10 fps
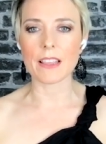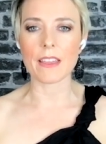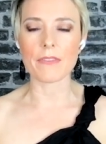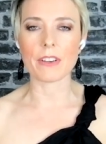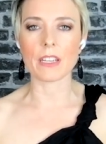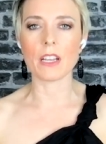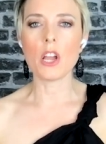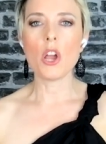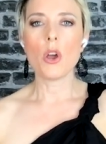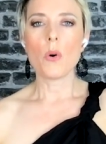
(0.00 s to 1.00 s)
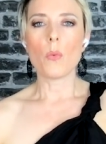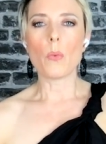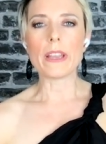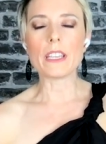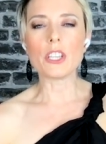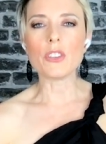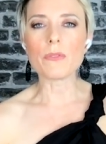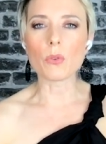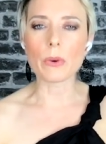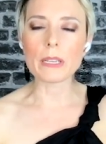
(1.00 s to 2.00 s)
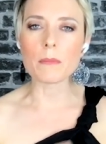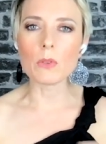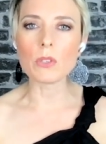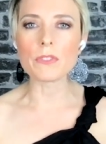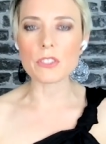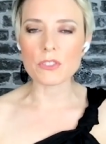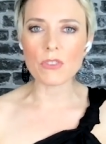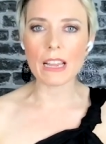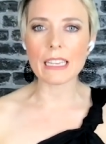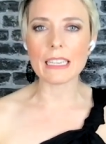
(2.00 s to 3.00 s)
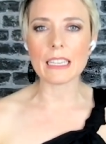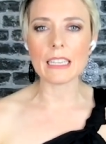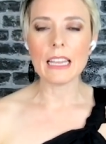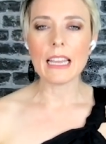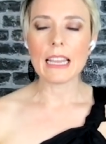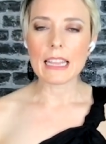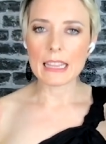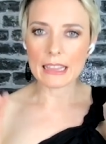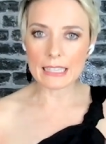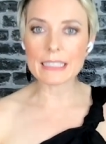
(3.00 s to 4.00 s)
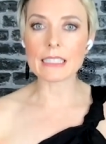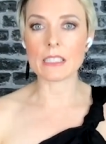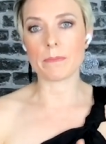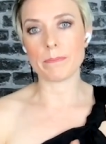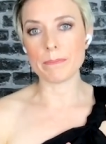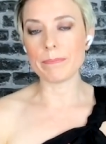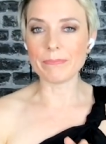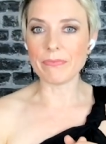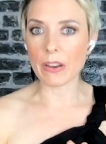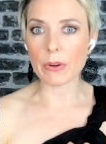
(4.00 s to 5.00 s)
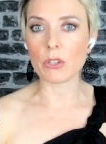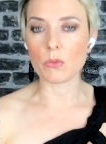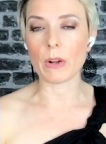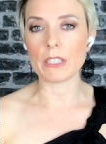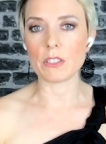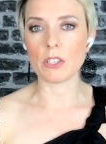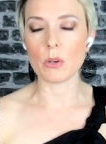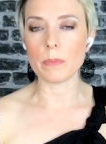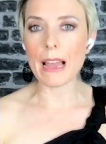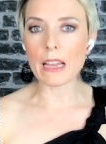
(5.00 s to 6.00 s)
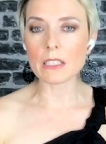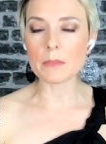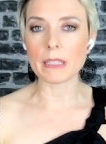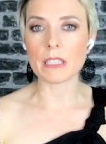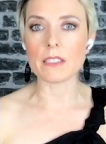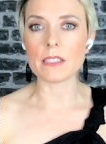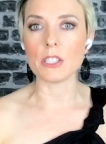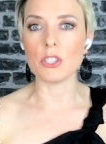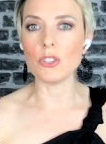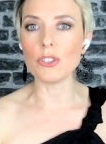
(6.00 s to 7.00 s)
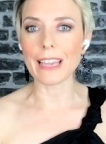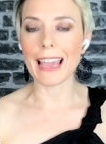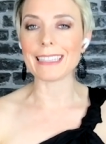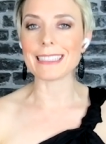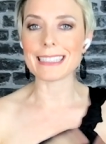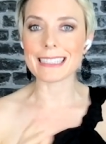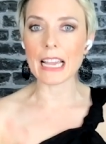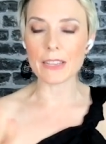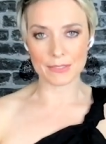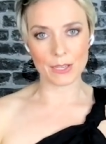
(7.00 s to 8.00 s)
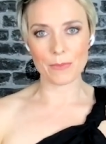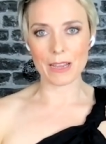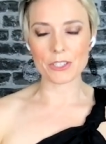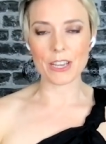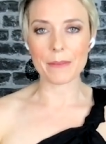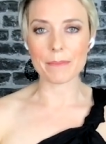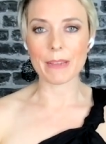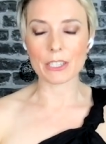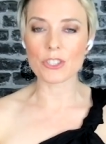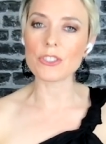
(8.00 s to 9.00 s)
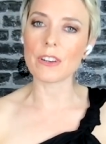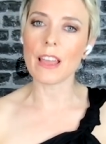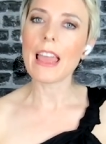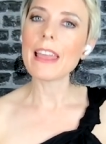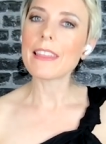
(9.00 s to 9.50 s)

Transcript: in South Africa when you've already moved to Australia, this is a very good way to go about it because you can save so much and make sure